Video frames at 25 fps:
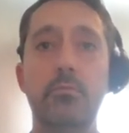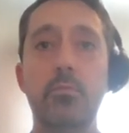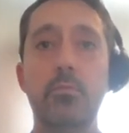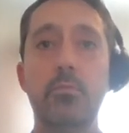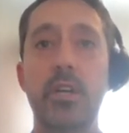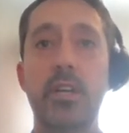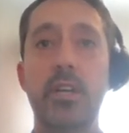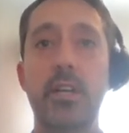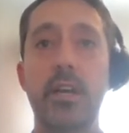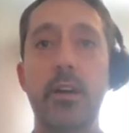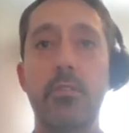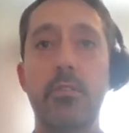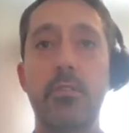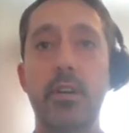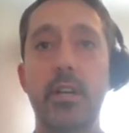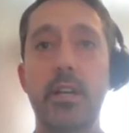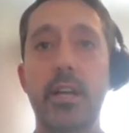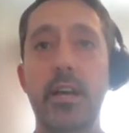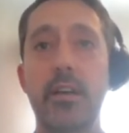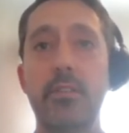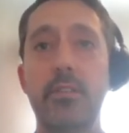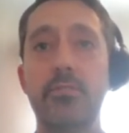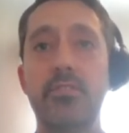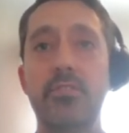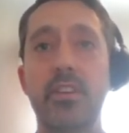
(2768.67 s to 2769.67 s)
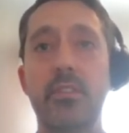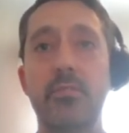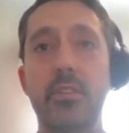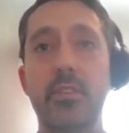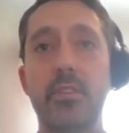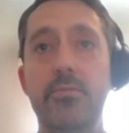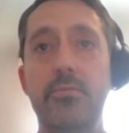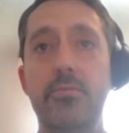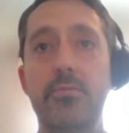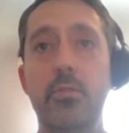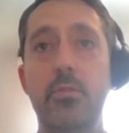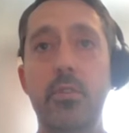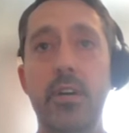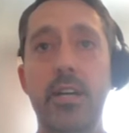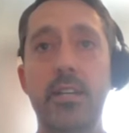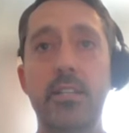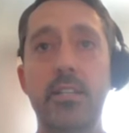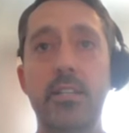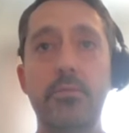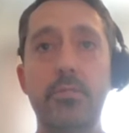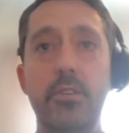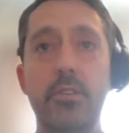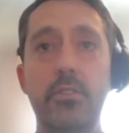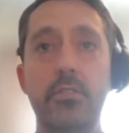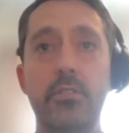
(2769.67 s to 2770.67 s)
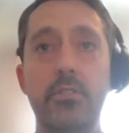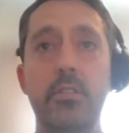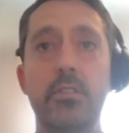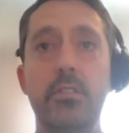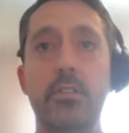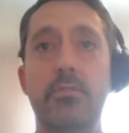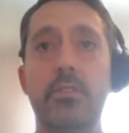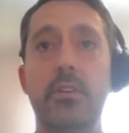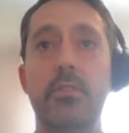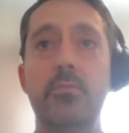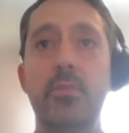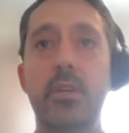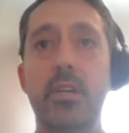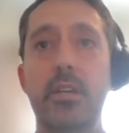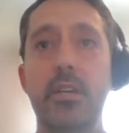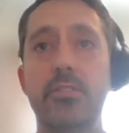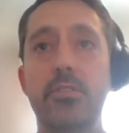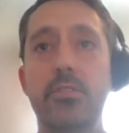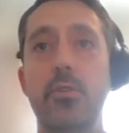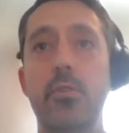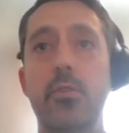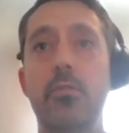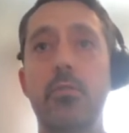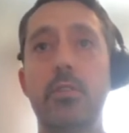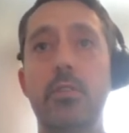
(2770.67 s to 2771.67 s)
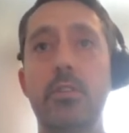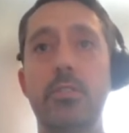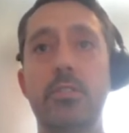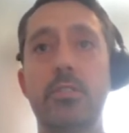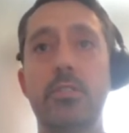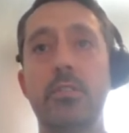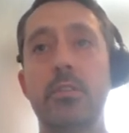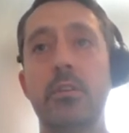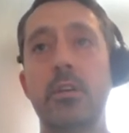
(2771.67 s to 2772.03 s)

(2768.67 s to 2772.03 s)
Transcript: we currently have 74 active users of NBS Chorus,